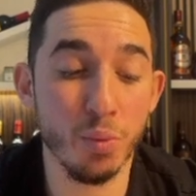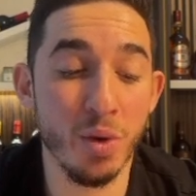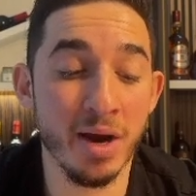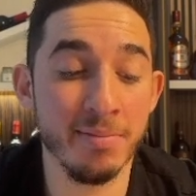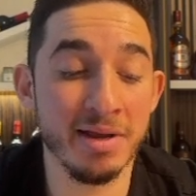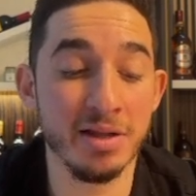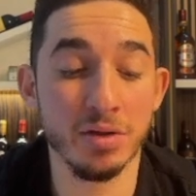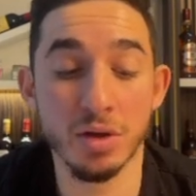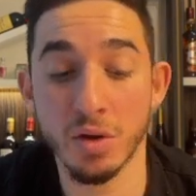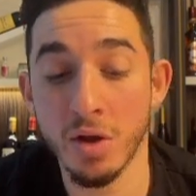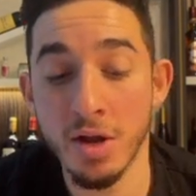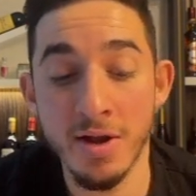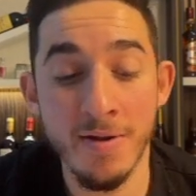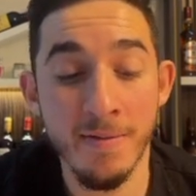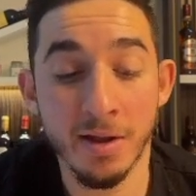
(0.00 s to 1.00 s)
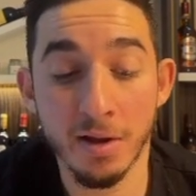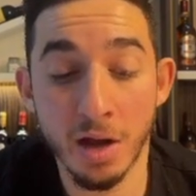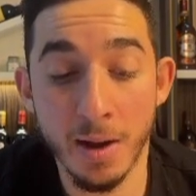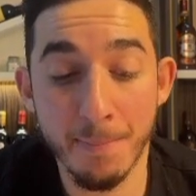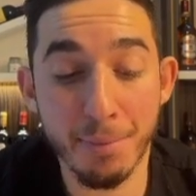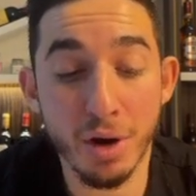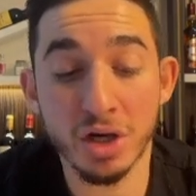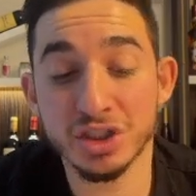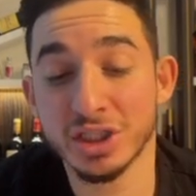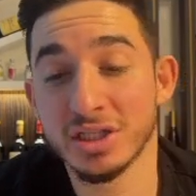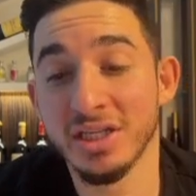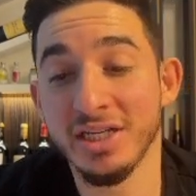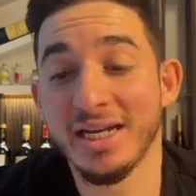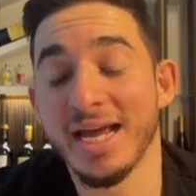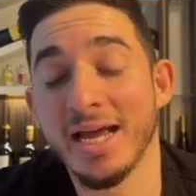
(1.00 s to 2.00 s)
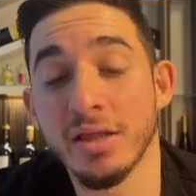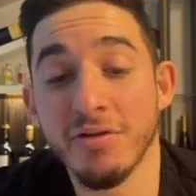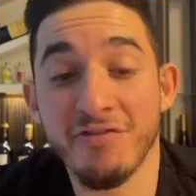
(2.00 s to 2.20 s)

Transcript: Weiner, the uh, project lead and the